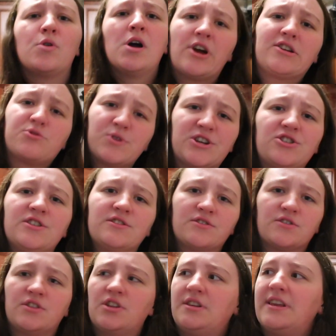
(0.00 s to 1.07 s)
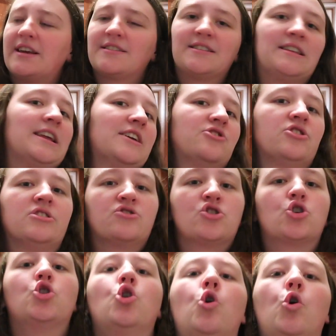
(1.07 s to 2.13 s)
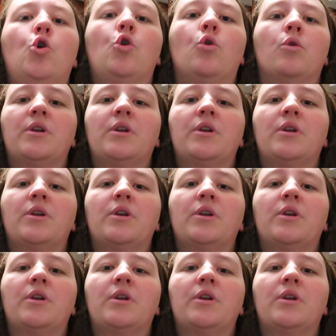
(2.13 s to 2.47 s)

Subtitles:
Graduation is the destination. It's the goal.